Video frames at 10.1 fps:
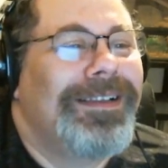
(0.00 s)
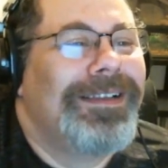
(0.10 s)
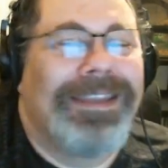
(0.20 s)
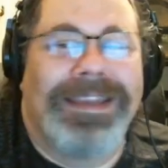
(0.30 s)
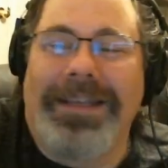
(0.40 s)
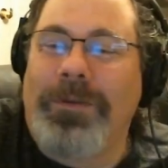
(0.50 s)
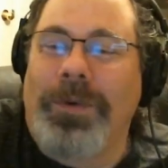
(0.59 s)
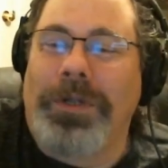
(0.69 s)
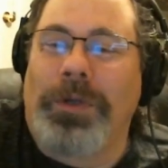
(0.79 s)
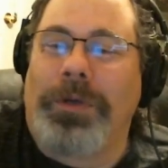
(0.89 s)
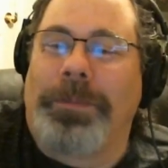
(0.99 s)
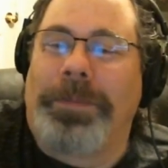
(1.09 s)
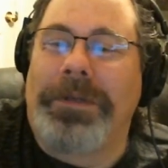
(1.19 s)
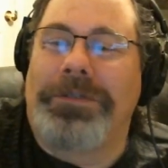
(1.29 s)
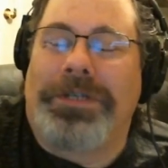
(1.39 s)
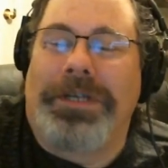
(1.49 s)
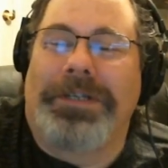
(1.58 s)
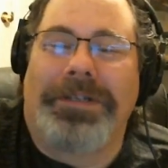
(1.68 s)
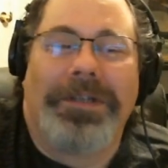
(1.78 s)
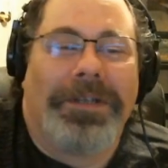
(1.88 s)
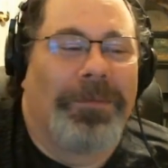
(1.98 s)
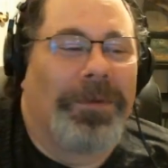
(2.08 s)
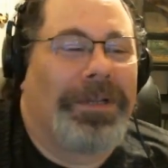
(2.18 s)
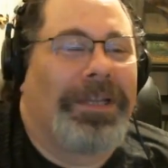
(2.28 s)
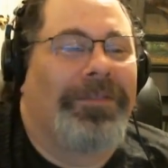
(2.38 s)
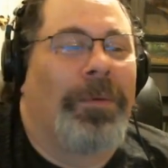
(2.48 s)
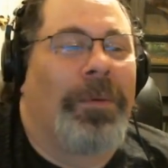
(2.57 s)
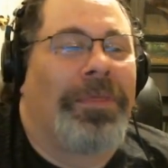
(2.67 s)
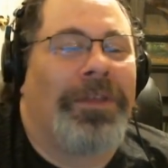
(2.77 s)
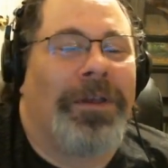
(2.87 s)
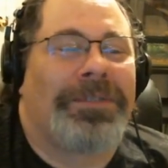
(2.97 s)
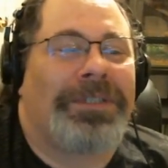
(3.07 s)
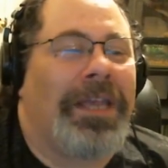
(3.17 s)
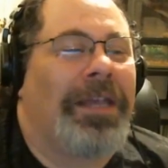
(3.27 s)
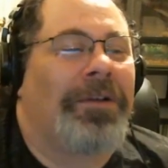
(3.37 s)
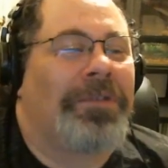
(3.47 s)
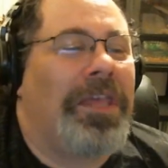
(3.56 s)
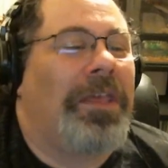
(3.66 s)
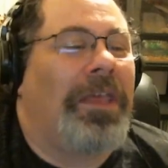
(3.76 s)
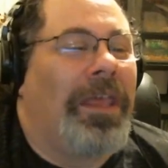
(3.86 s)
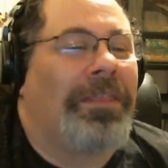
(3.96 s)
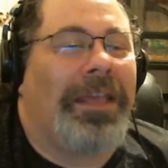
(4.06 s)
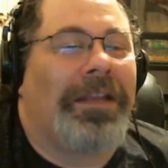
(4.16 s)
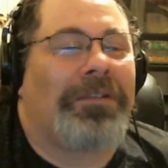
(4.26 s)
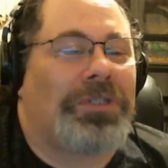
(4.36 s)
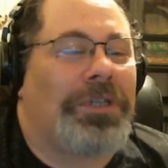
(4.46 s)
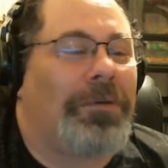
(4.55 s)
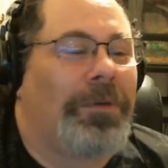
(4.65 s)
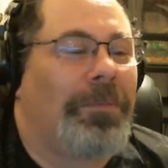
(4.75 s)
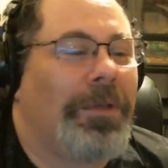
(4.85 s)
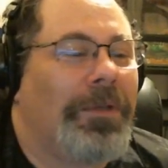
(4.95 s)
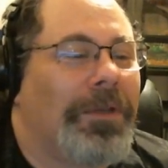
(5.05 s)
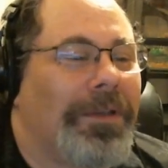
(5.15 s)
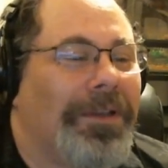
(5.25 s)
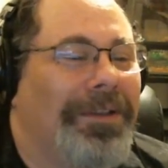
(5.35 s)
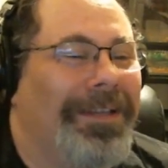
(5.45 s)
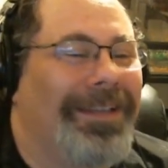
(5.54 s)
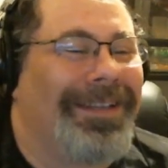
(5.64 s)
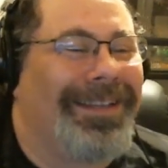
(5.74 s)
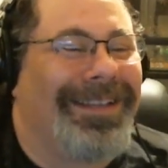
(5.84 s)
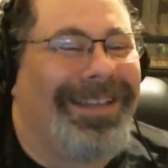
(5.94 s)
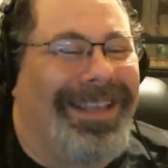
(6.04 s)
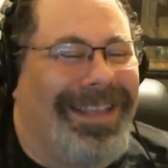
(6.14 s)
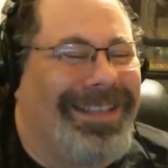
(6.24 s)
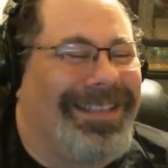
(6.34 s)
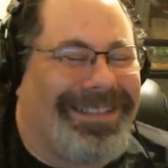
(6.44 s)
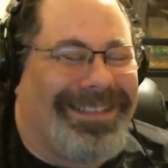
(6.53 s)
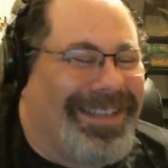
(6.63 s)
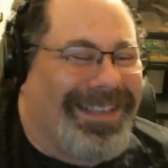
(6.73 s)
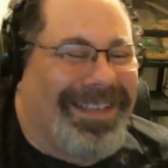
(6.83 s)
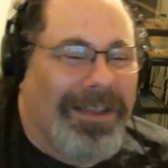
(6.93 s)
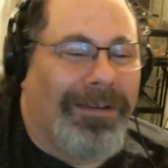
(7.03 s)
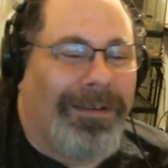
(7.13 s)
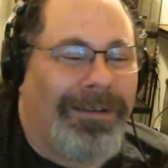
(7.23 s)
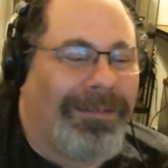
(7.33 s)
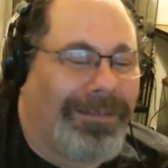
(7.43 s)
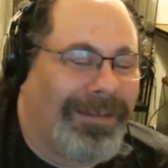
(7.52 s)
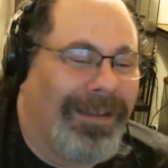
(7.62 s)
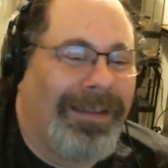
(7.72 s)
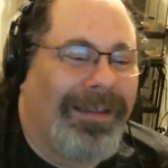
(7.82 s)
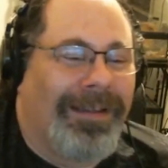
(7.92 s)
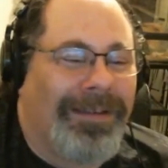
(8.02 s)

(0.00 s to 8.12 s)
Yeah, we're going to go to Pinder's channel and we're going to give him a thumbs down. Yeah, that'll show him. You know, it's like, oh yeah.